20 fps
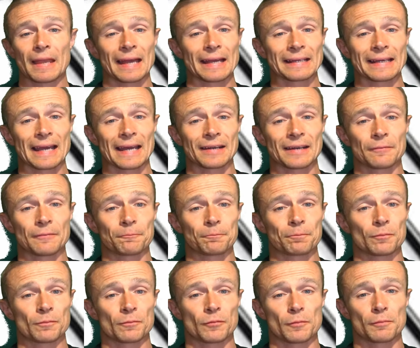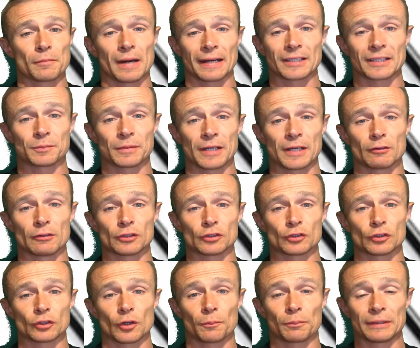Again, from my
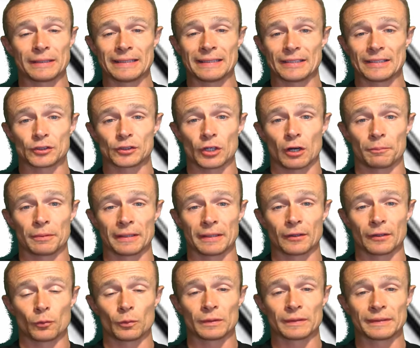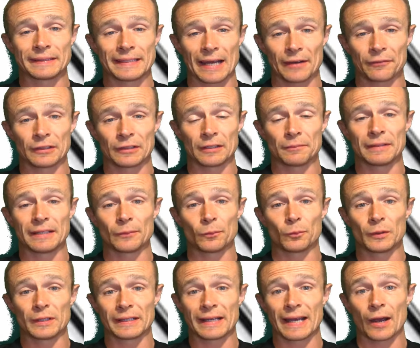experience, completely stopping will definitely
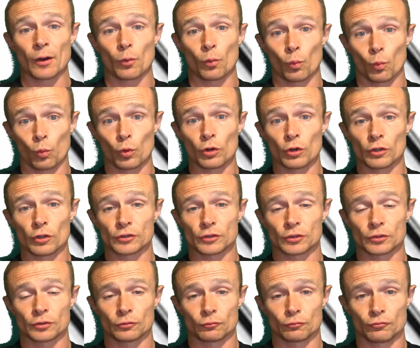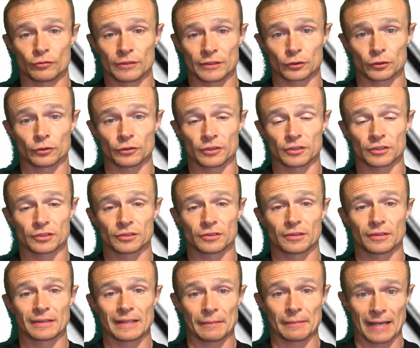mean we get worse results
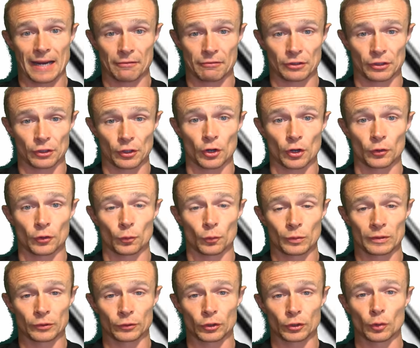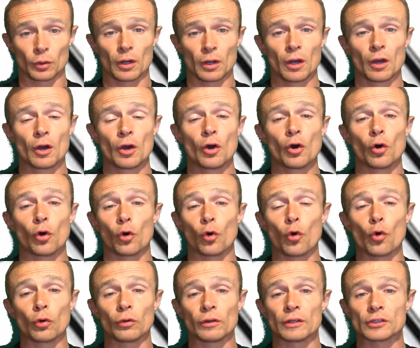than carrying on will do.
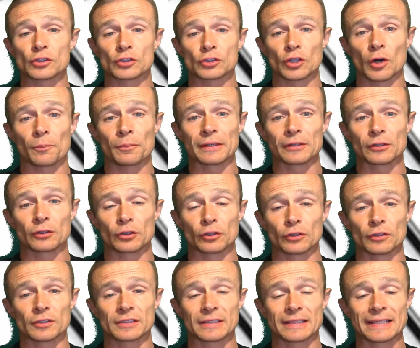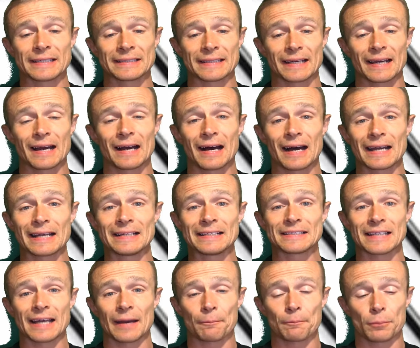All that stopping does is it
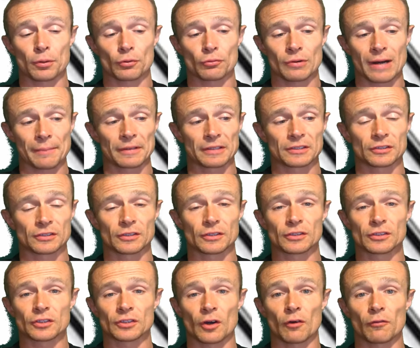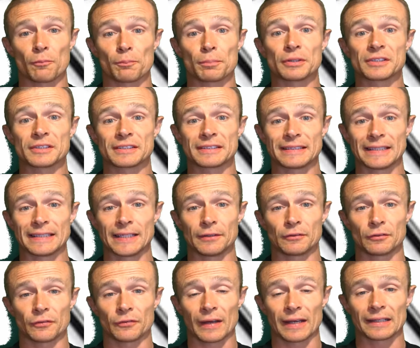hides that parameters of
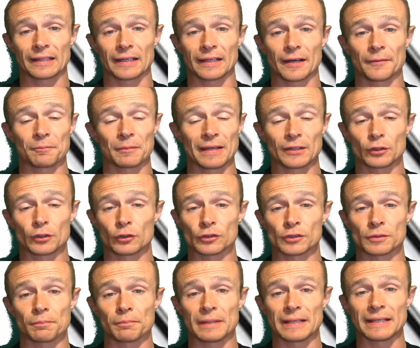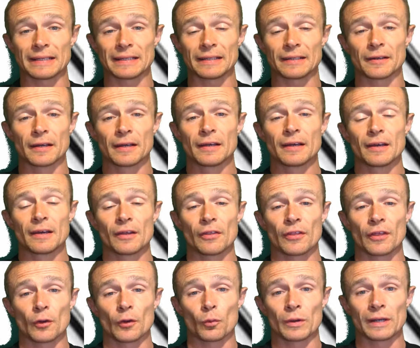perceived failure. It doesn't mean
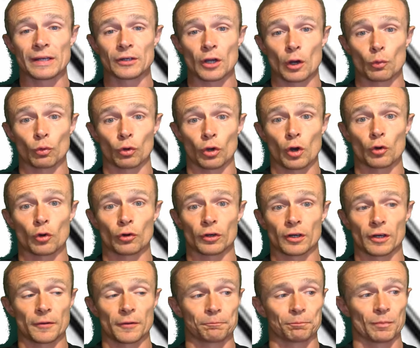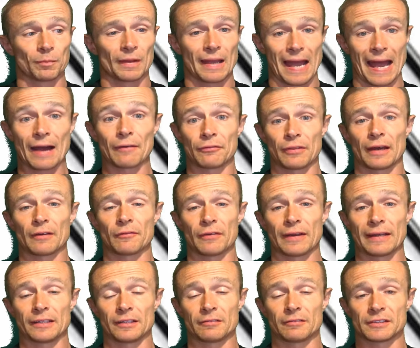that we no longer have that
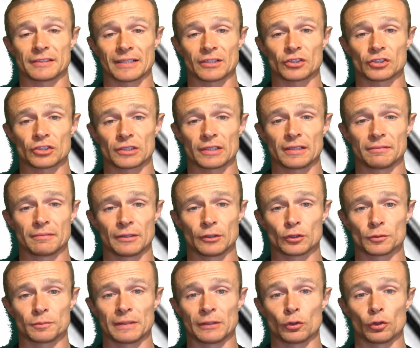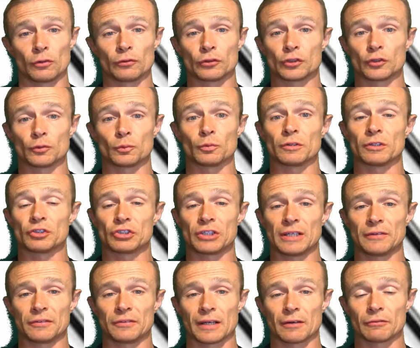failure, essentially. It doesn't mean all of a sudden we're
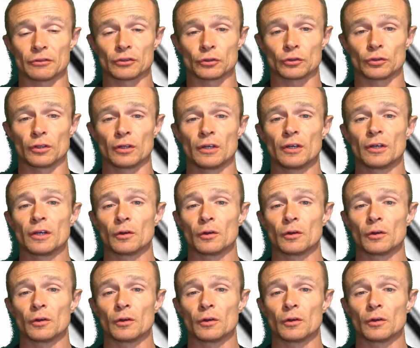achieving that result.